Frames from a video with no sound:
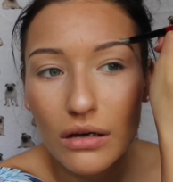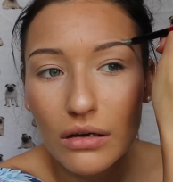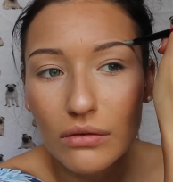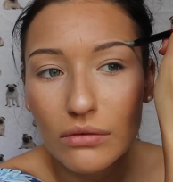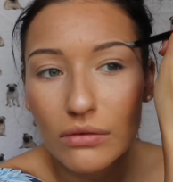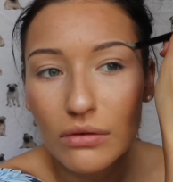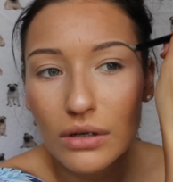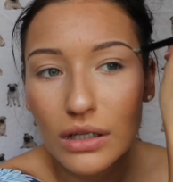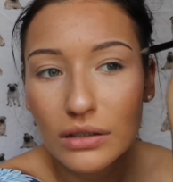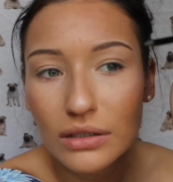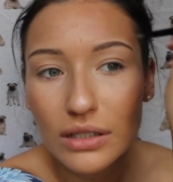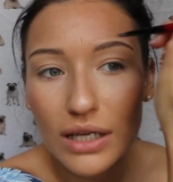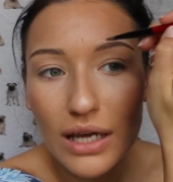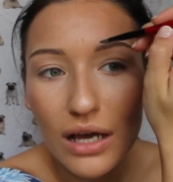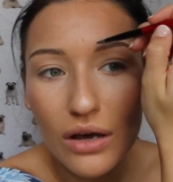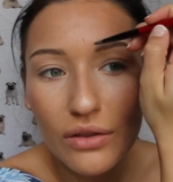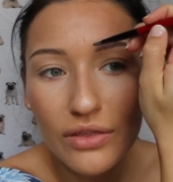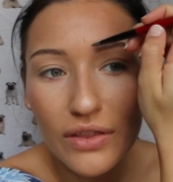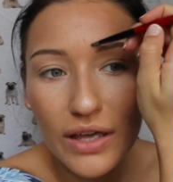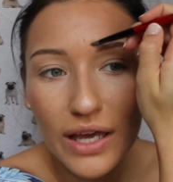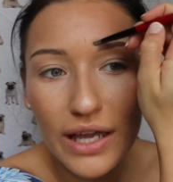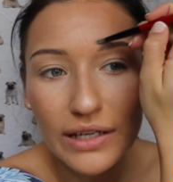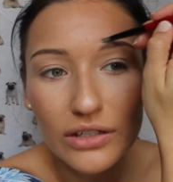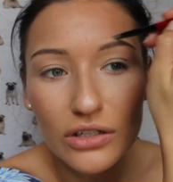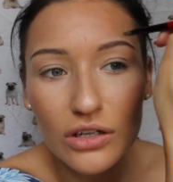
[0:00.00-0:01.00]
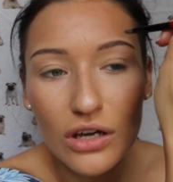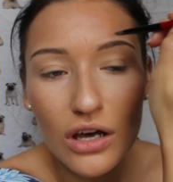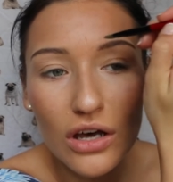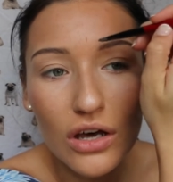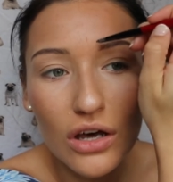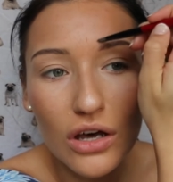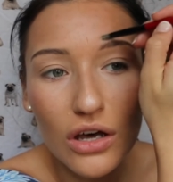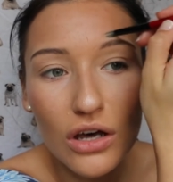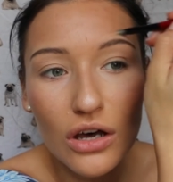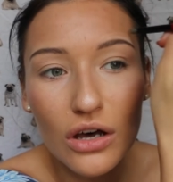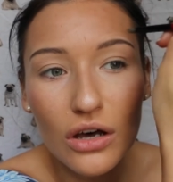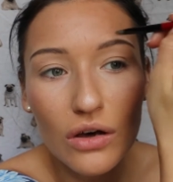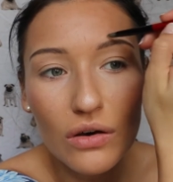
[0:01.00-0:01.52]
Well, now they
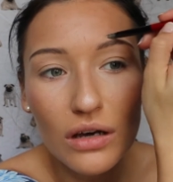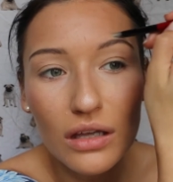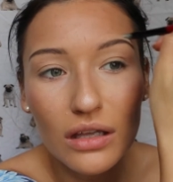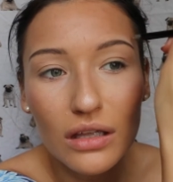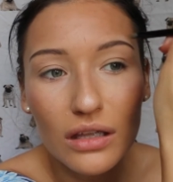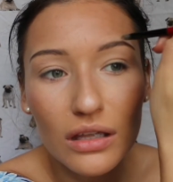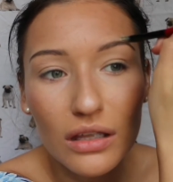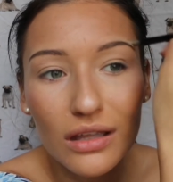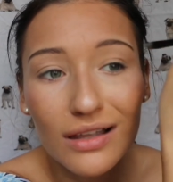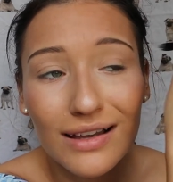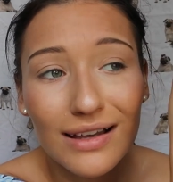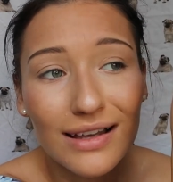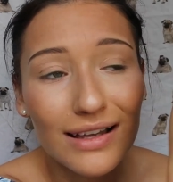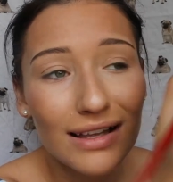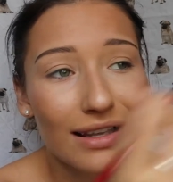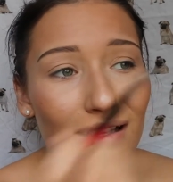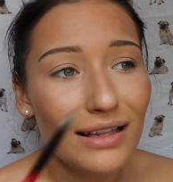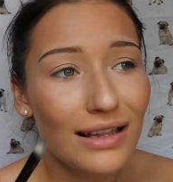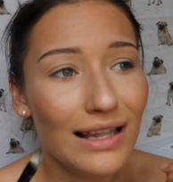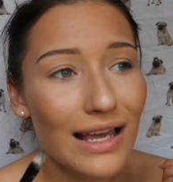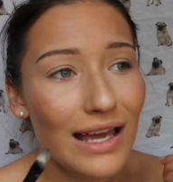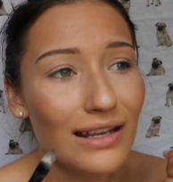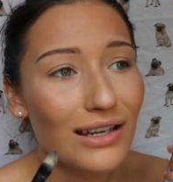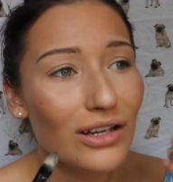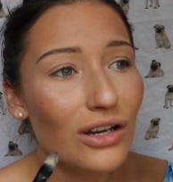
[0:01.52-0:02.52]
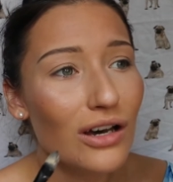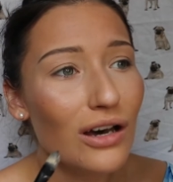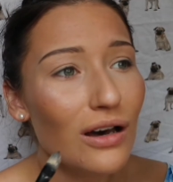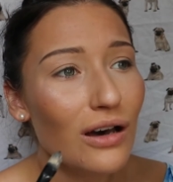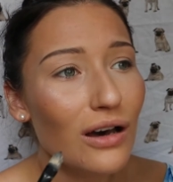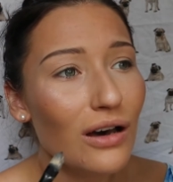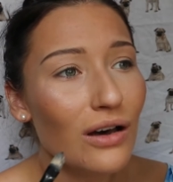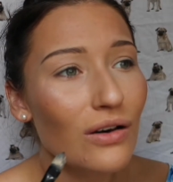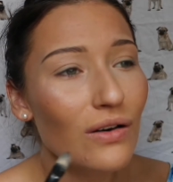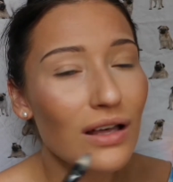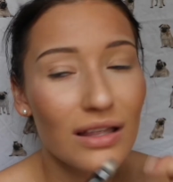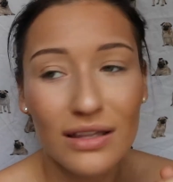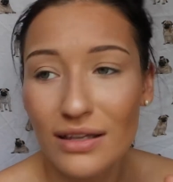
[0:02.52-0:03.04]
know. Let it go,
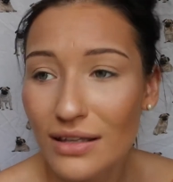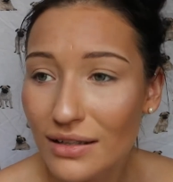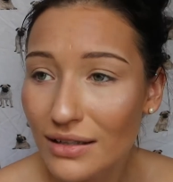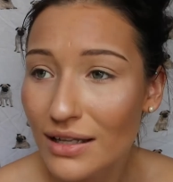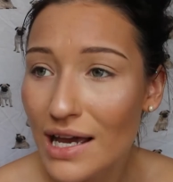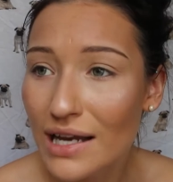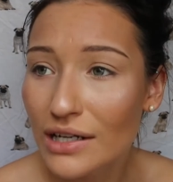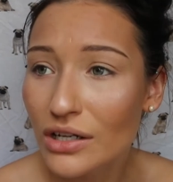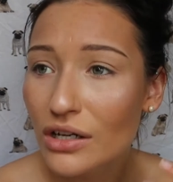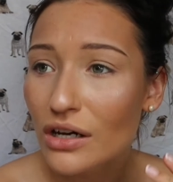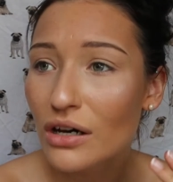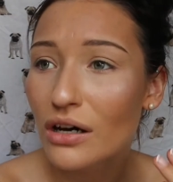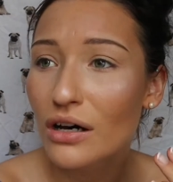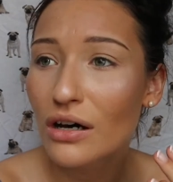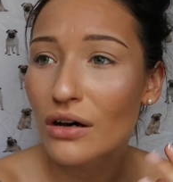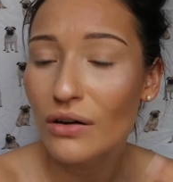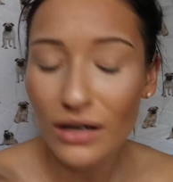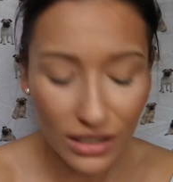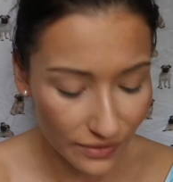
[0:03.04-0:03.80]
let it go.